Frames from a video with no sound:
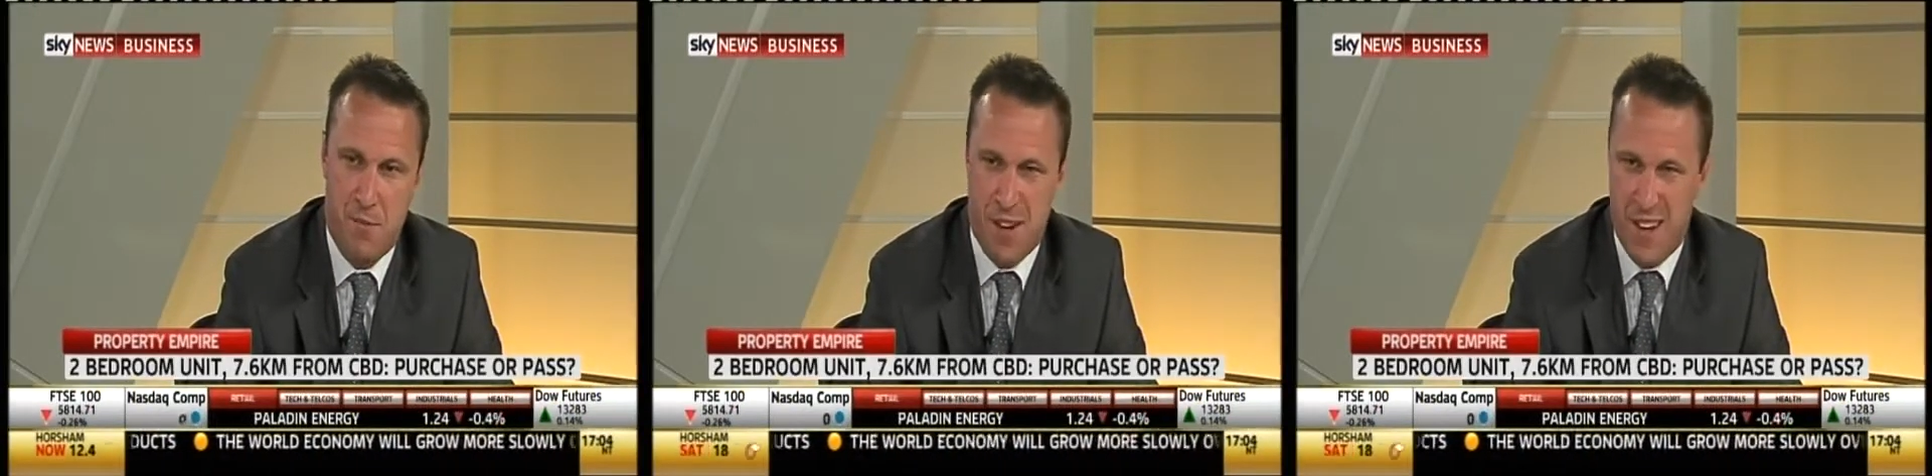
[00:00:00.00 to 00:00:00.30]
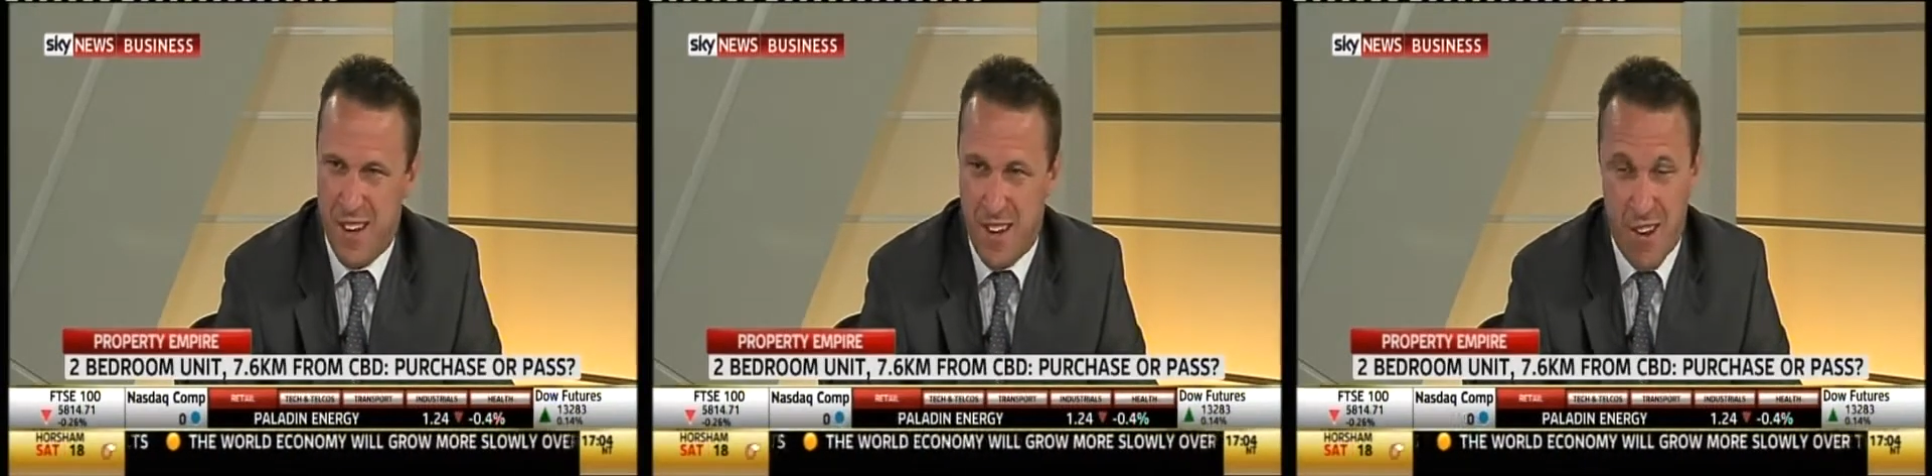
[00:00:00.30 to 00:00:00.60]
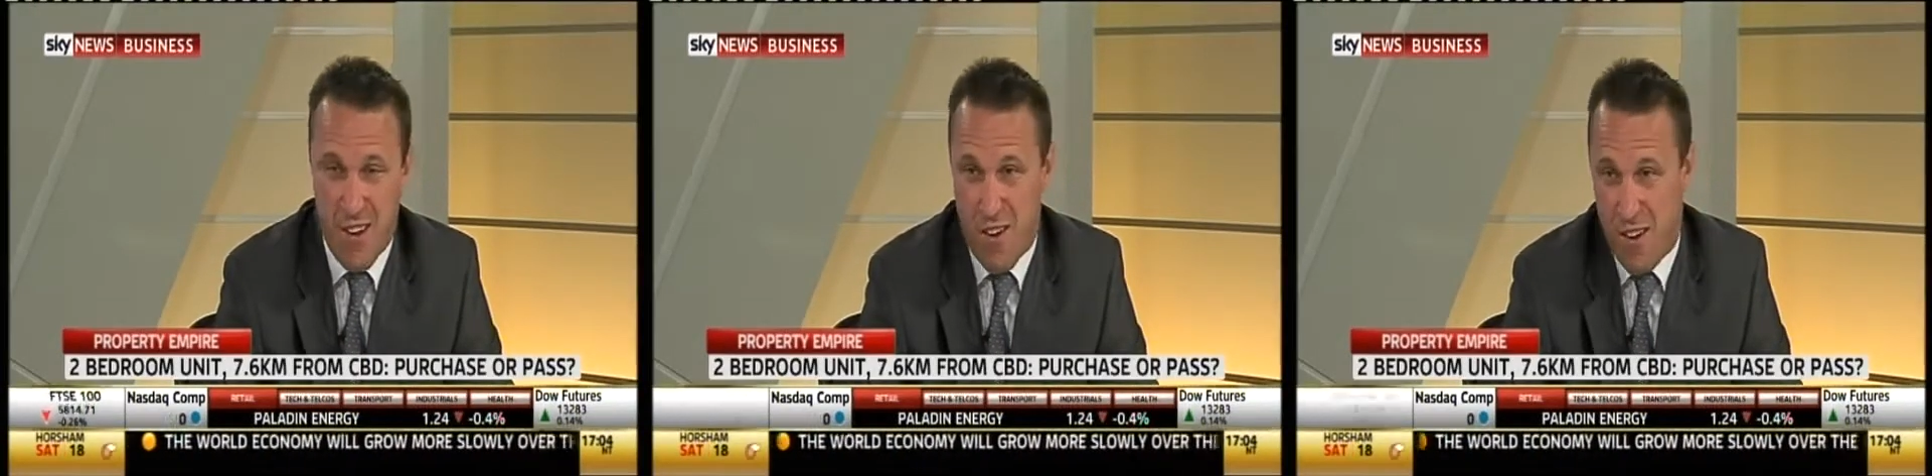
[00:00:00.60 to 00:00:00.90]
But
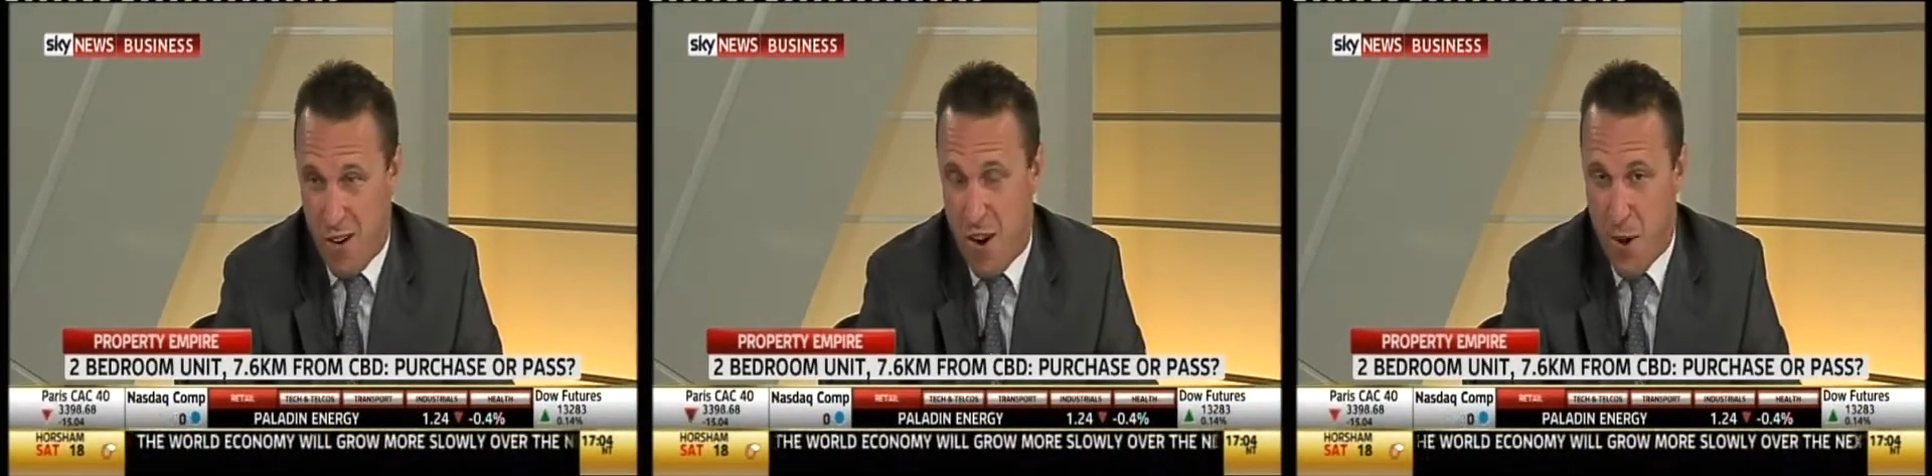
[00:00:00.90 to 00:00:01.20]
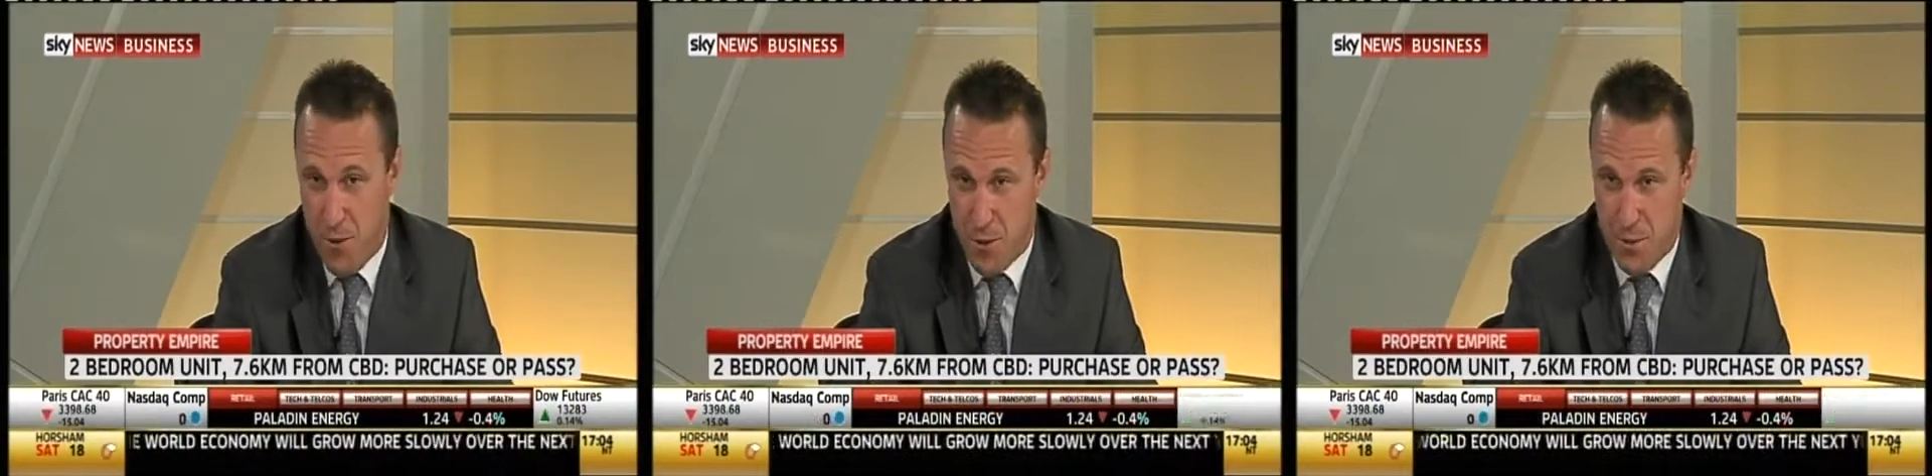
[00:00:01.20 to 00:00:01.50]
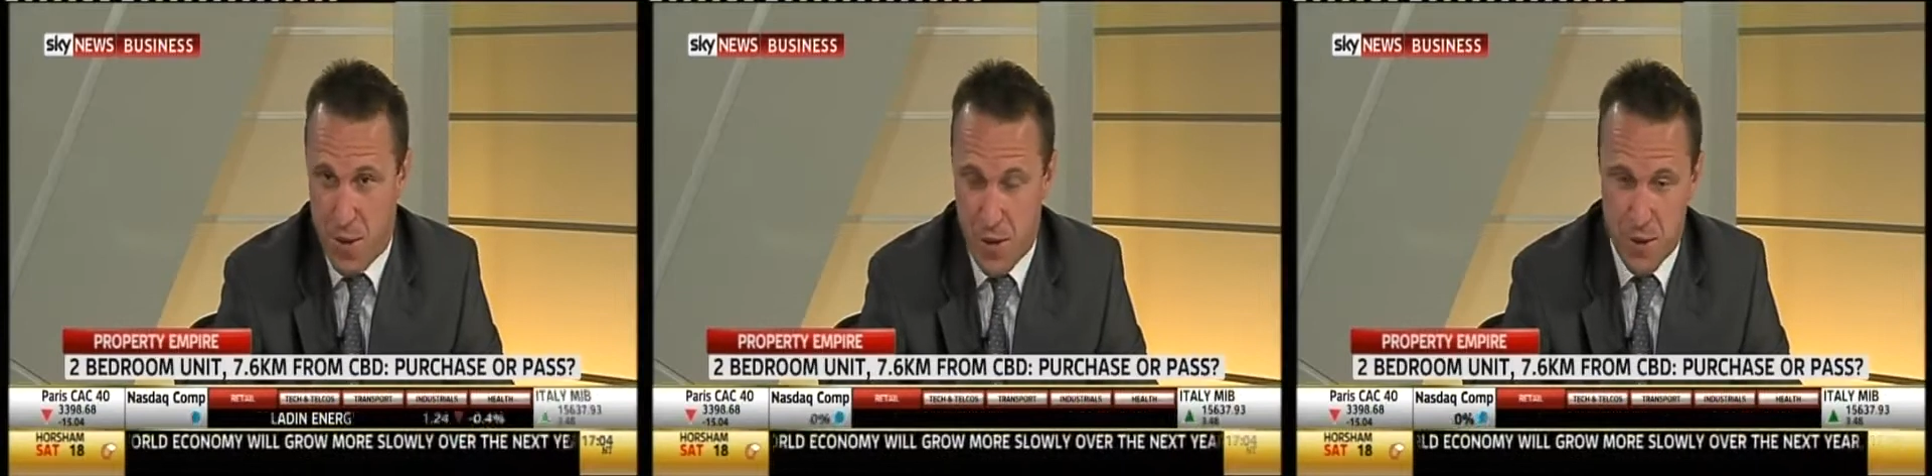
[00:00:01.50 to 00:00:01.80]
I always
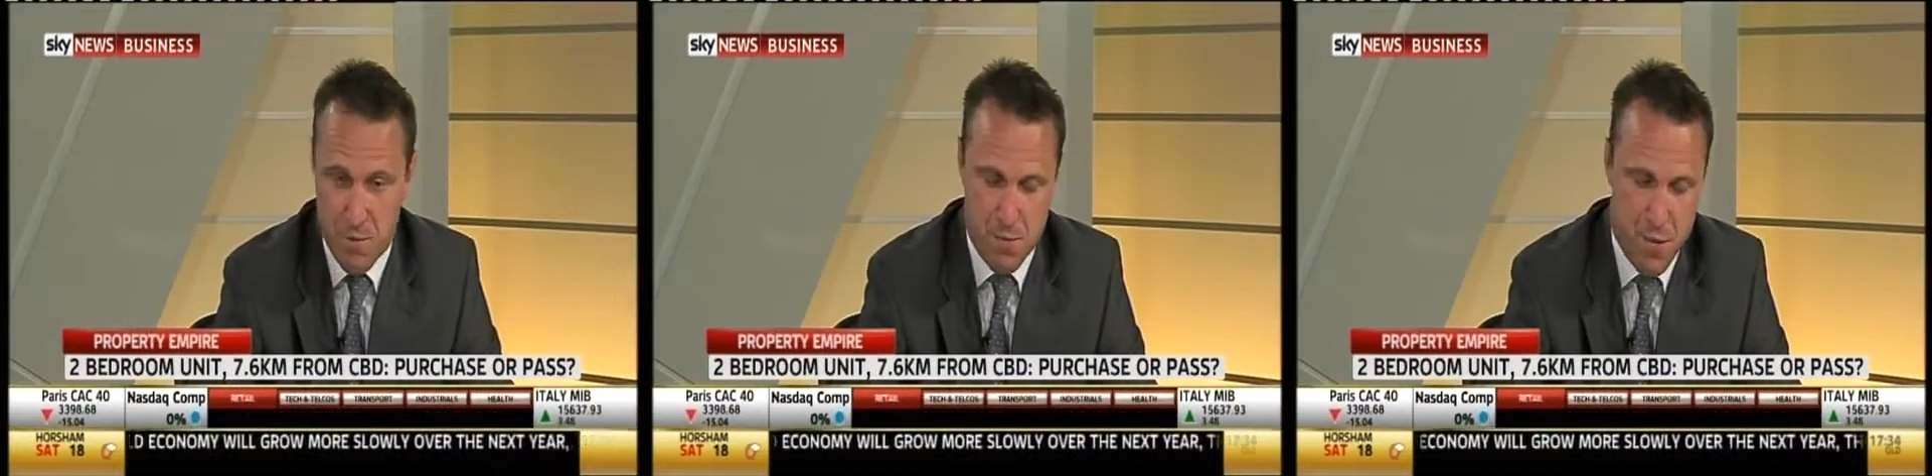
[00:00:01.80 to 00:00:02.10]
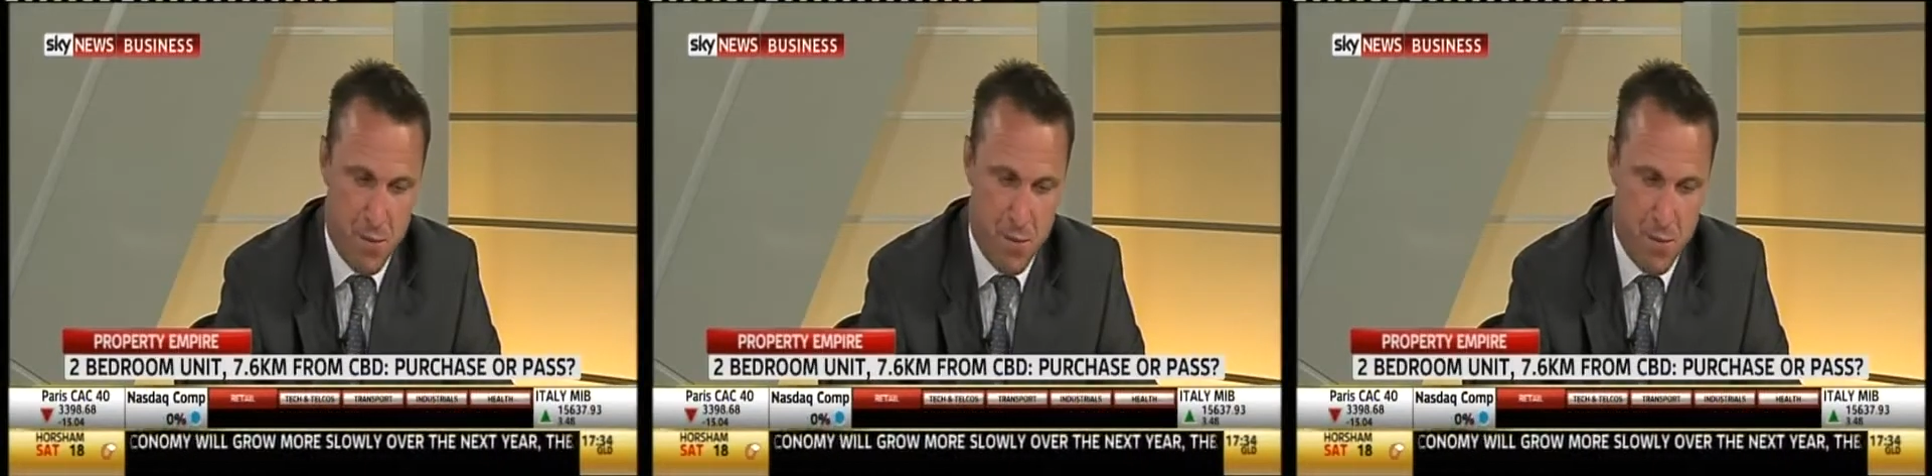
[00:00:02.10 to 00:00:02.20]
when I look at